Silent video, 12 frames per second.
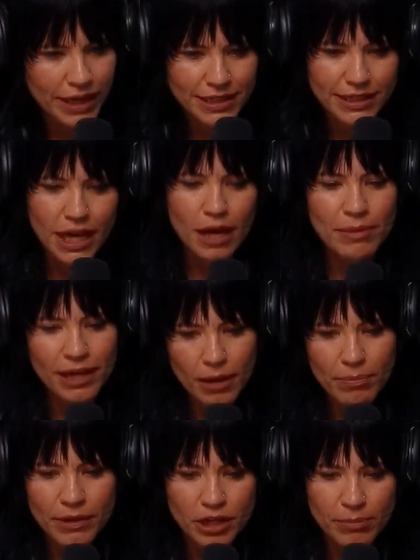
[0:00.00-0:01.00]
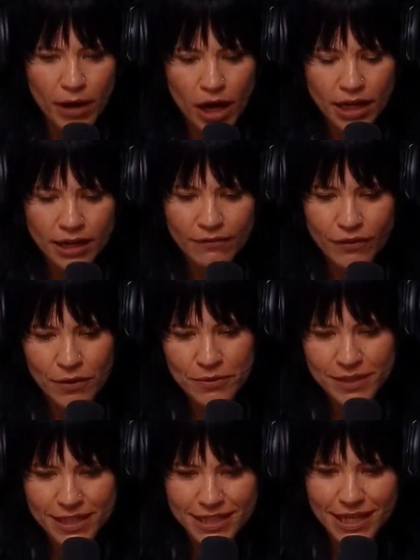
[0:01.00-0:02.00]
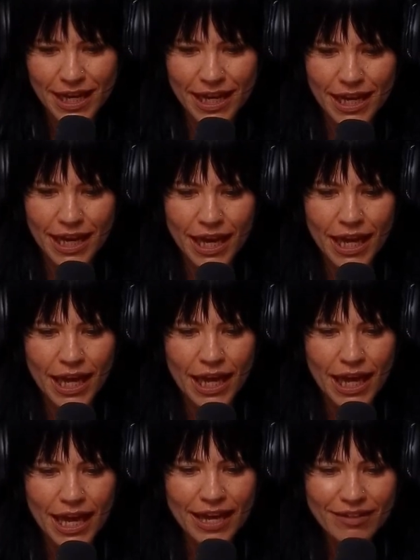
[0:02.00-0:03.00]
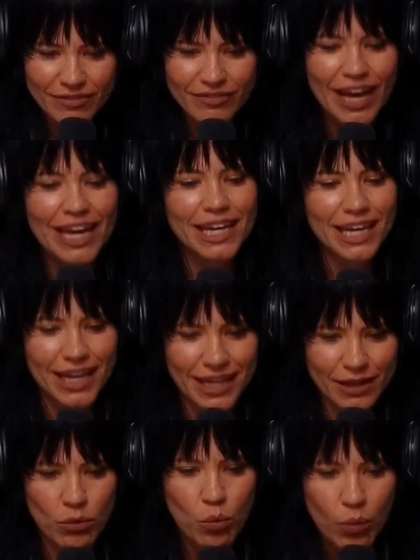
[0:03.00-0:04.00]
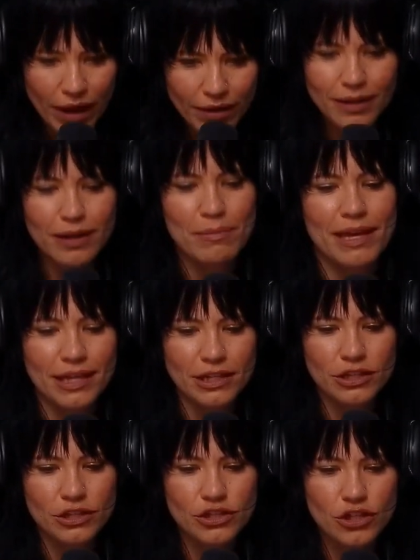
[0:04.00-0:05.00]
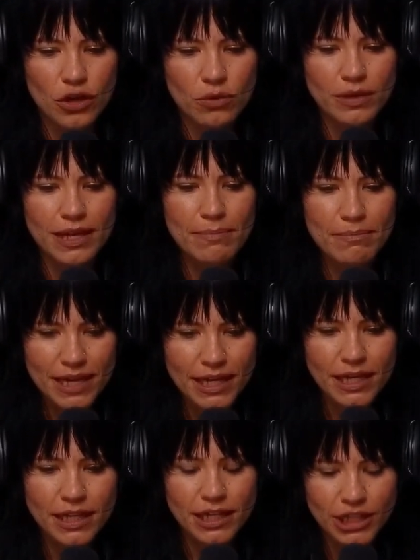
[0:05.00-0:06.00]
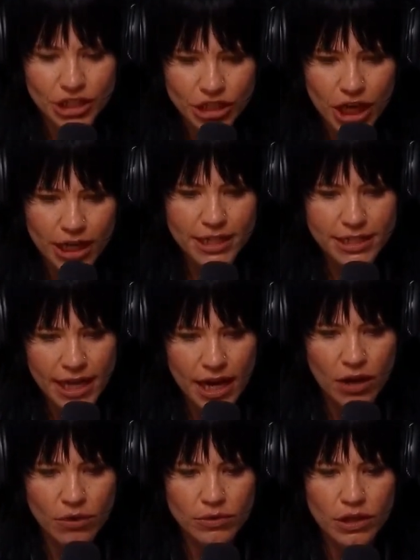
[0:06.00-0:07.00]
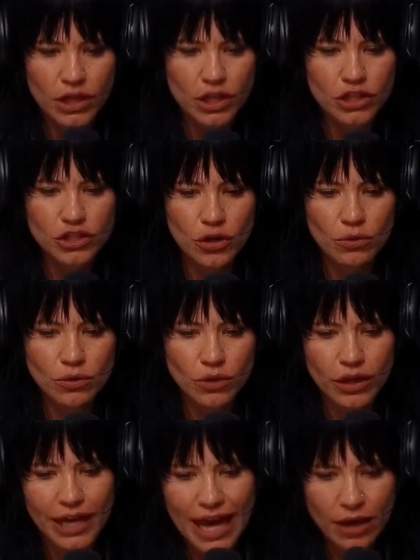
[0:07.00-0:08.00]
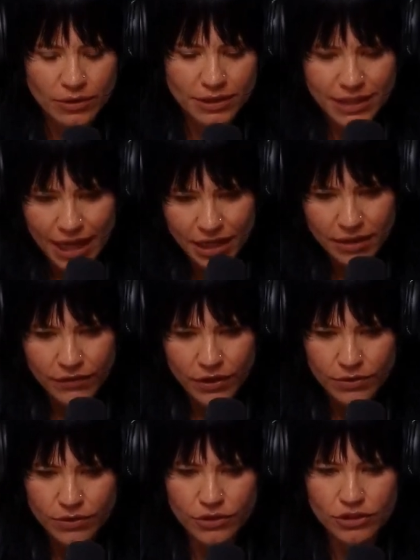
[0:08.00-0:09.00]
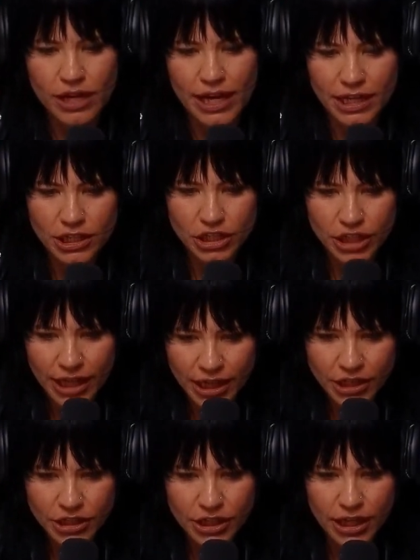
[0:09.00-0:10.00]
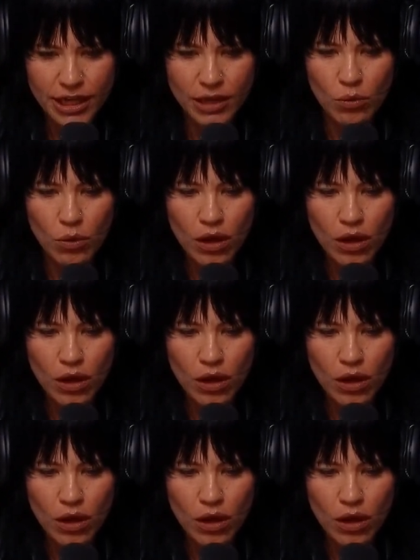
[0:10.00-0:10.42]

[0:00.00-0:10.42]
it's coming up in your body, for those listening, invite it, welcome it. Don't immediately shut it down. Don't look outside of you to try and change it.